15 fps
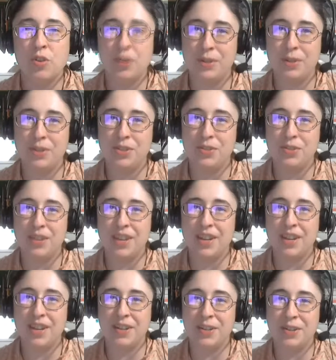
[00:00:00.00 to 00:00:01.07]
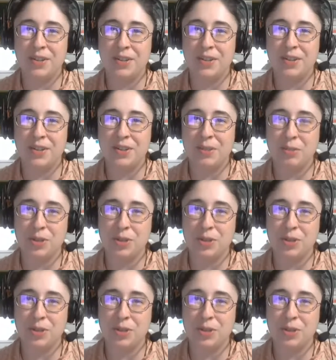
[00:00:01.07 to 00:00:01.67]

the original character that was